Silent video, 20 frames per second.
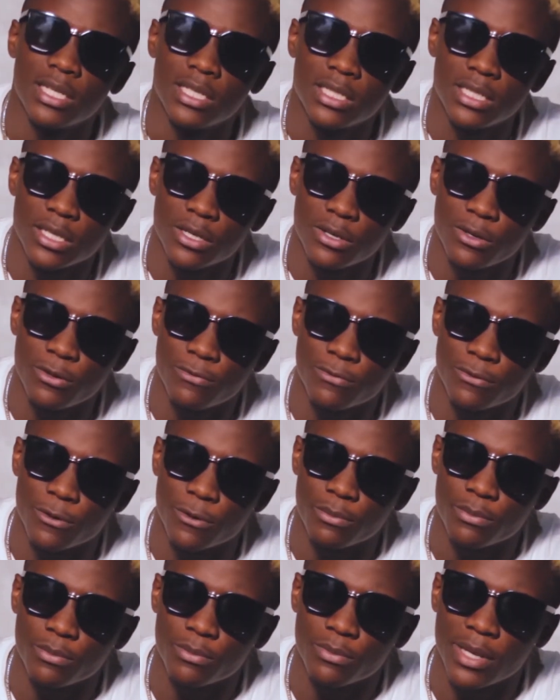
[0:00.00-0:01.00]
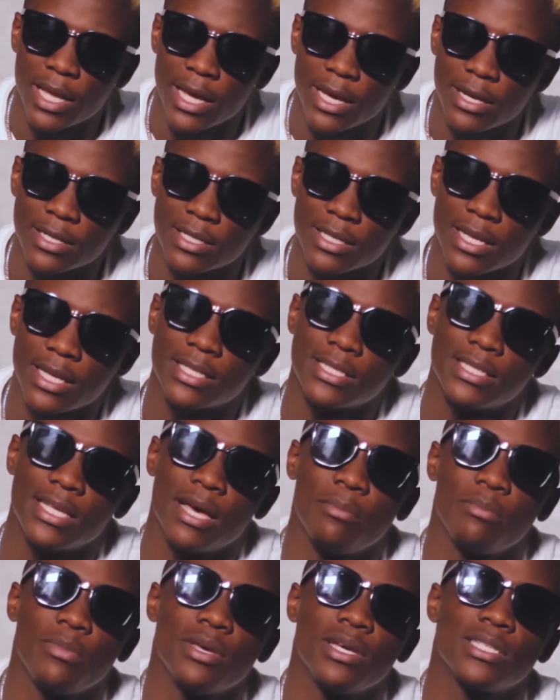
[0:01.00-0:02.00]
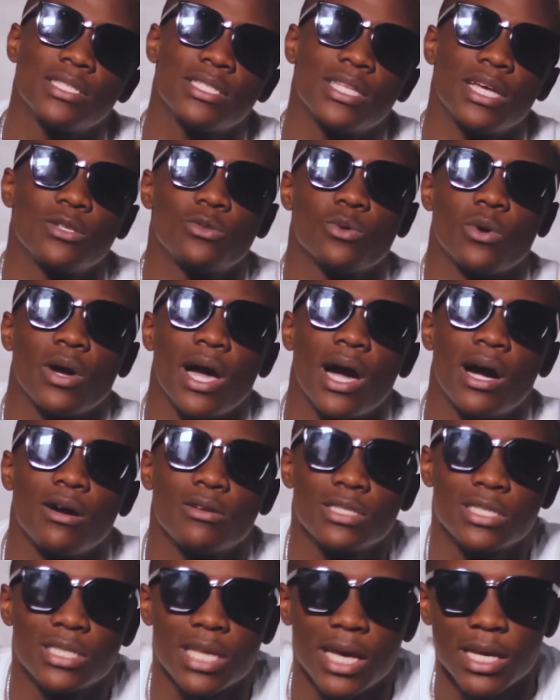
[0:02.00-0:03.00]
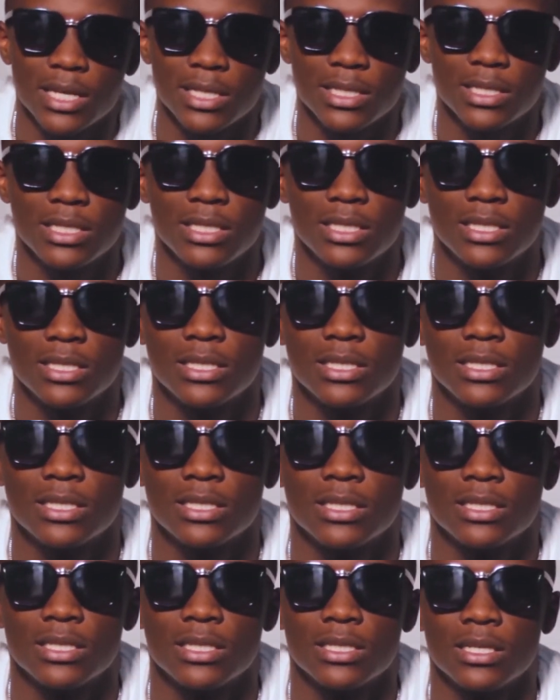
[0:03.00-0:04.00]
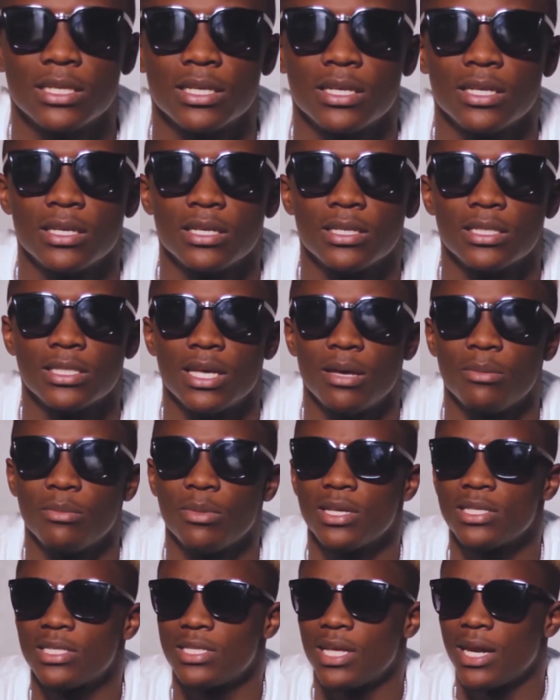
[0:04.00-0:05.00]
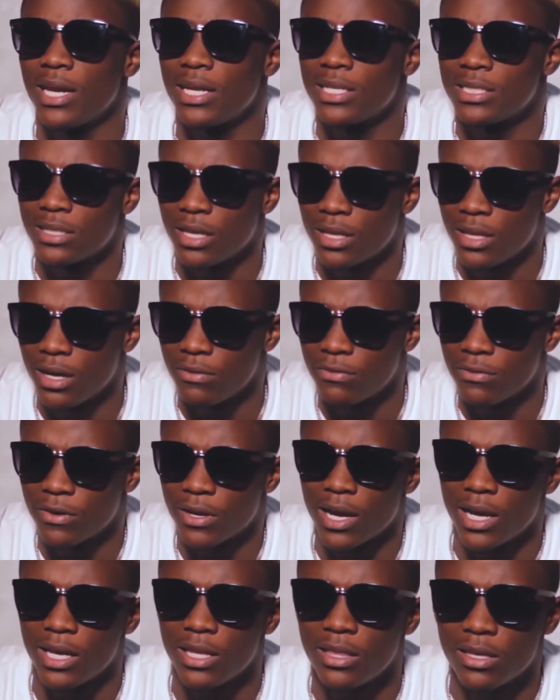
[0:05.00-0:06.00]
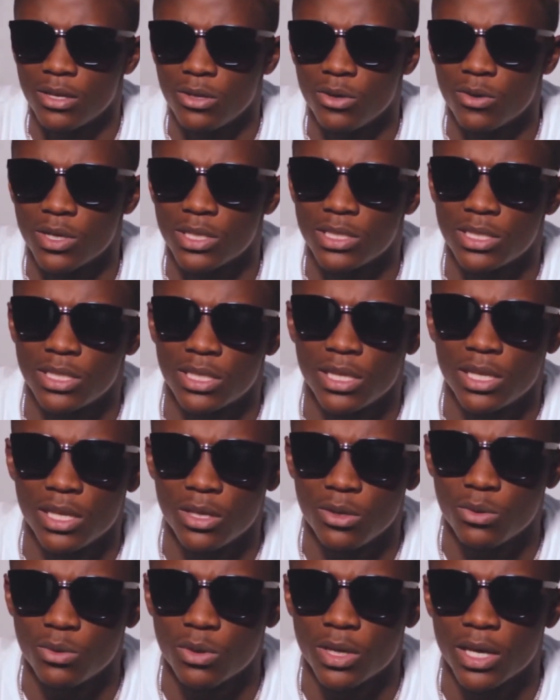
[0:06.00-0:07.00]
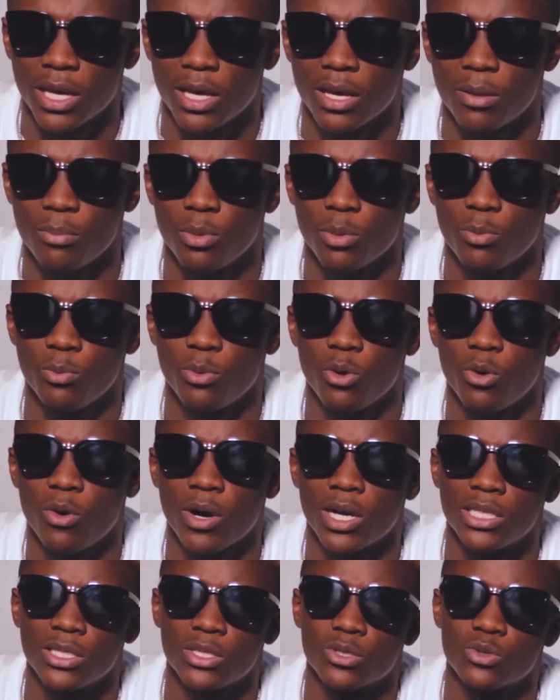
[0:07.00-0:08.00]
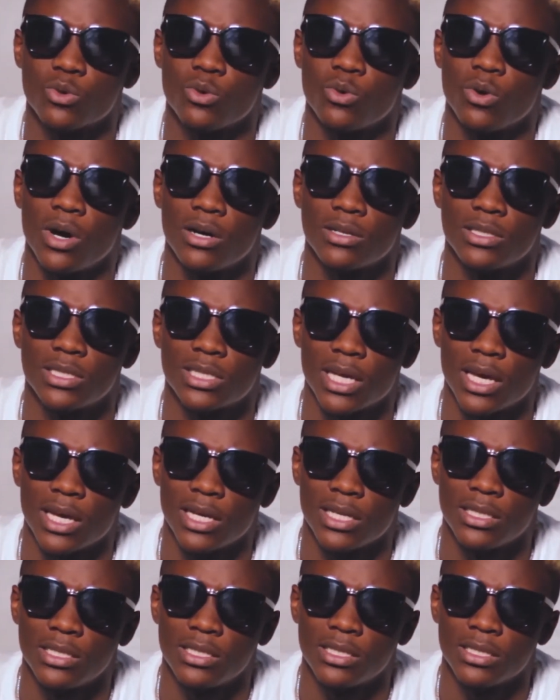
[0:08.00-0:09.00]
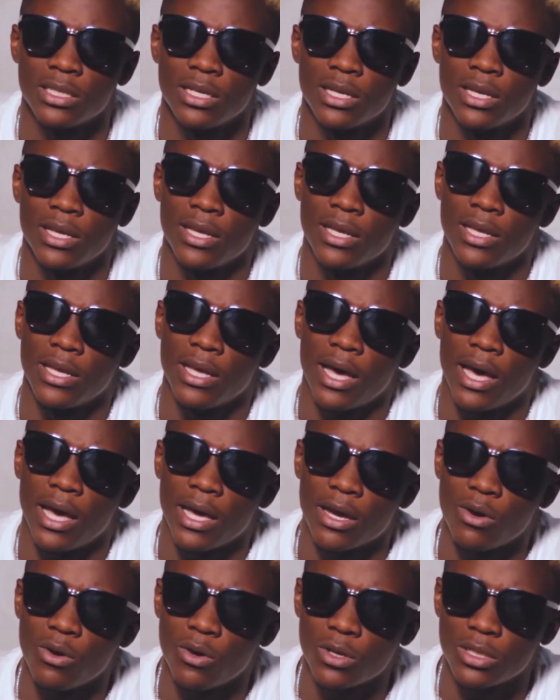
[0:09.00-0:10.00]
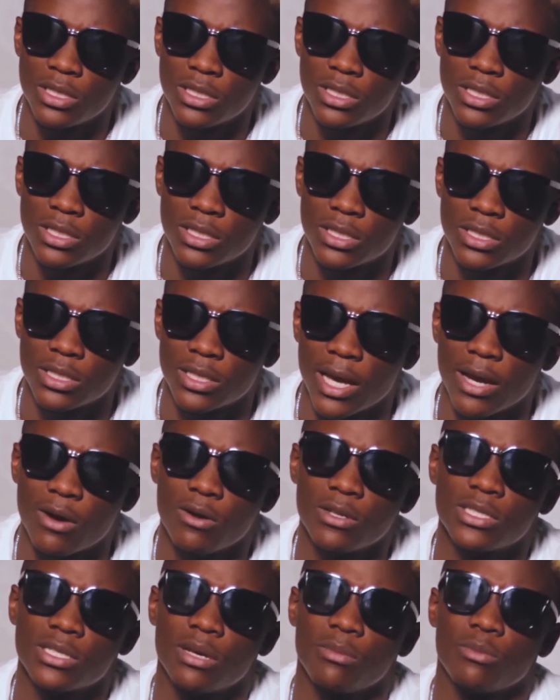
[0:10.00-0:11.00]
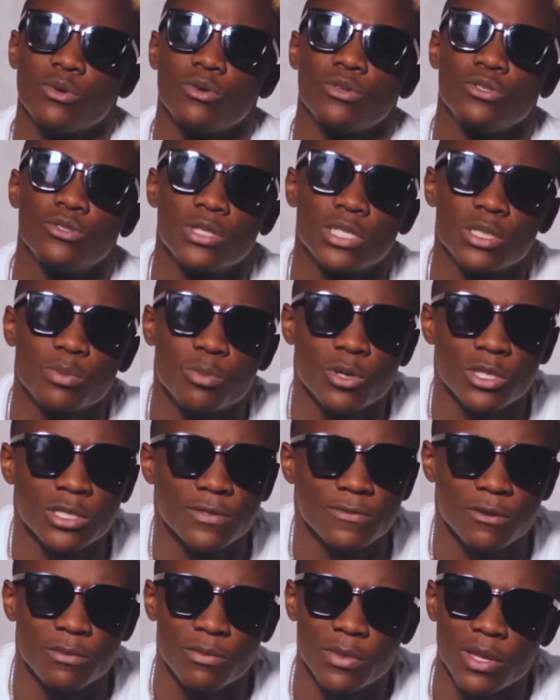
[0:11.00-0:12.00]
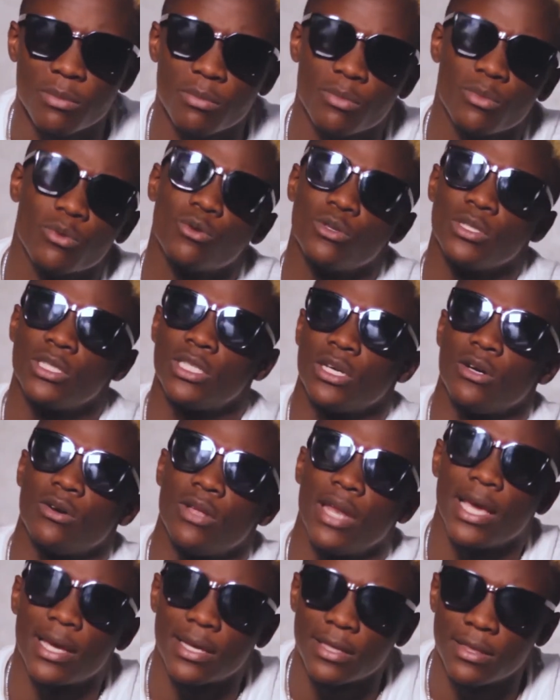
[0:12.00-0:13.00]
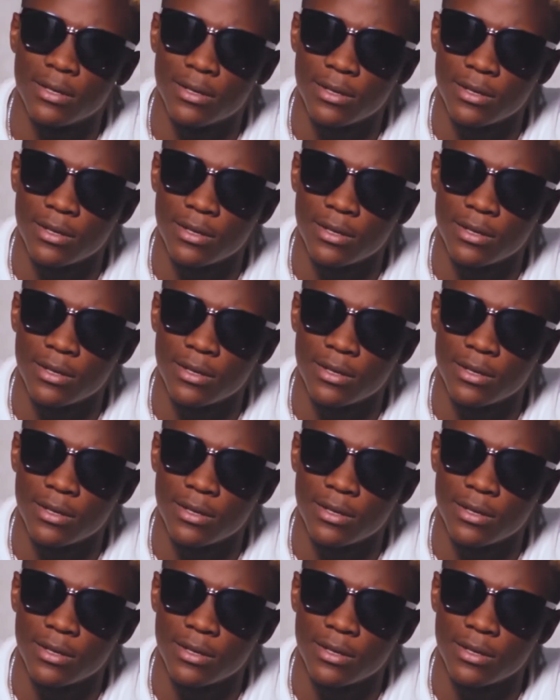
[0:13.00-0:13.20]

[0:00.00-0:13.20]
tell from like Zambians that were outside, Zambians that are in South Africa, in the US, in the UK, people who are in school outside. I got some good response from them. I could tell like